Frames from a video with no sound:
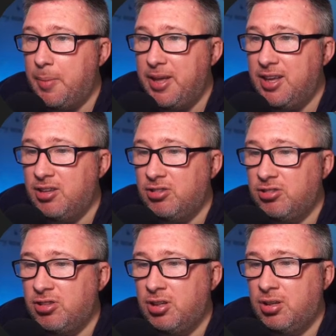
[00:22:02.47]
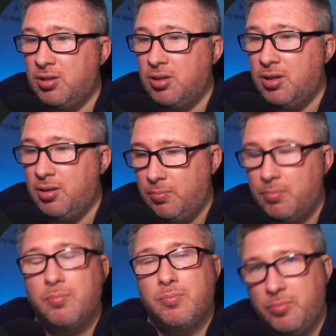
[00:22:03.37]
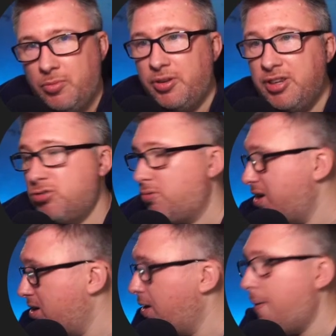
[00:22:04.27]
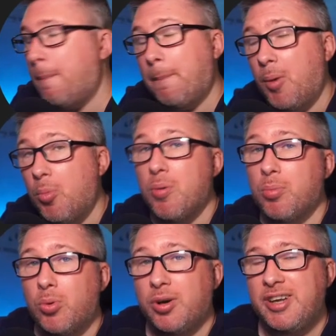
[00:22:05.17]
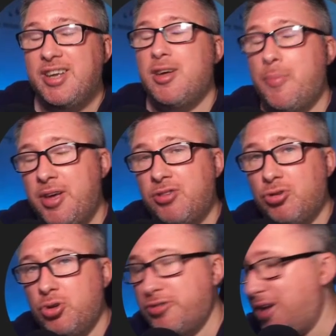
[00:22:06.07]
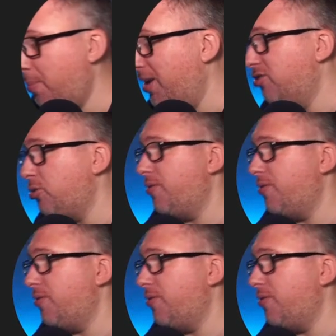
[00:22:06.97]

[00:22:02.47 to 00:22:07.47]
appears on this screen, but more importantly, it appears on your tablet. So